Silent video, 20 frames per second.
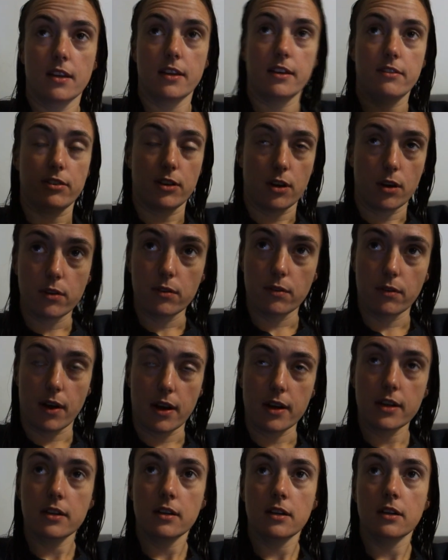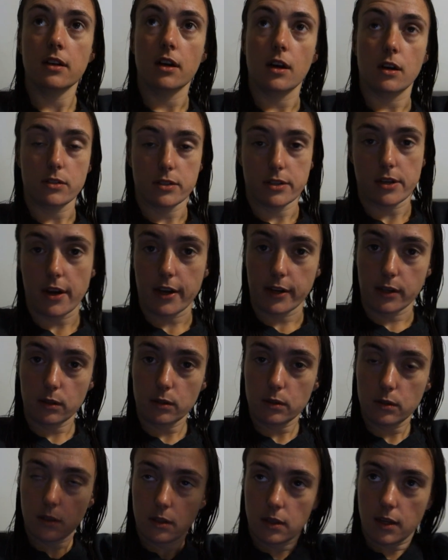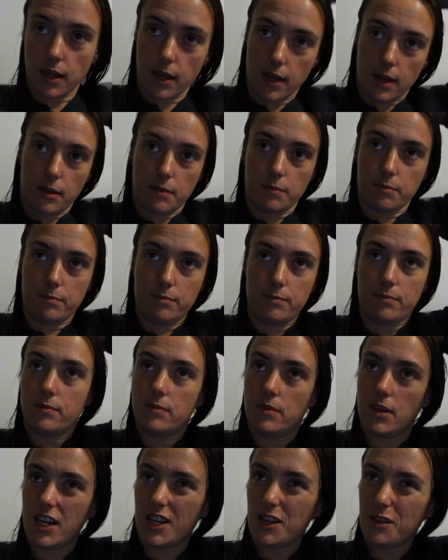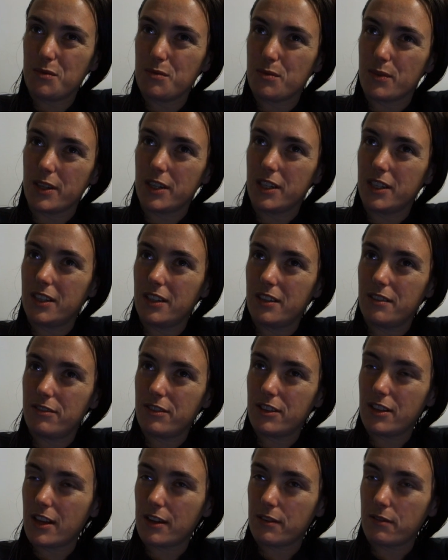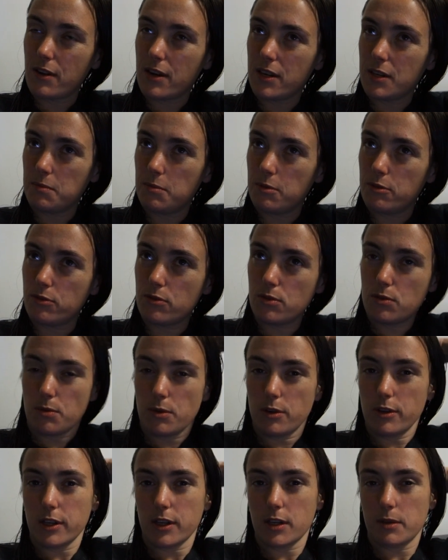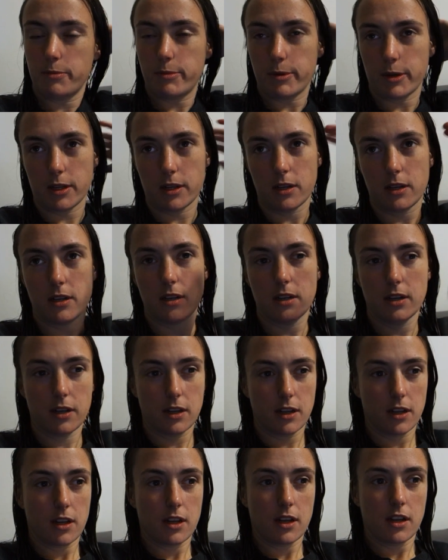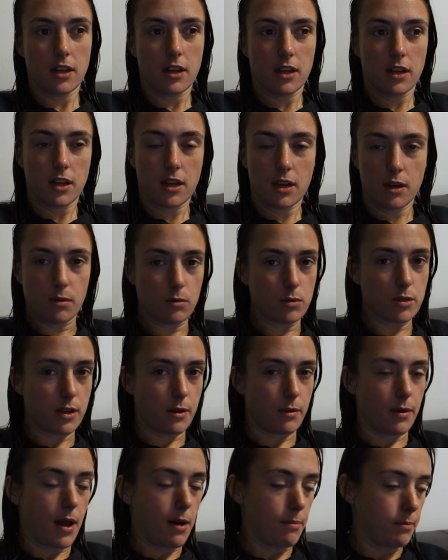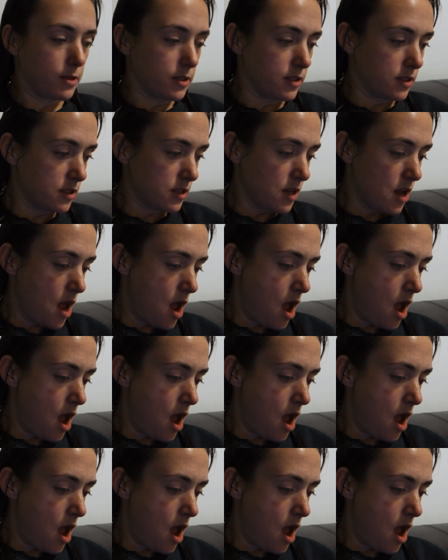If I don't run, I'll cycle. I don't really feel like running before work, but we'll see what happens.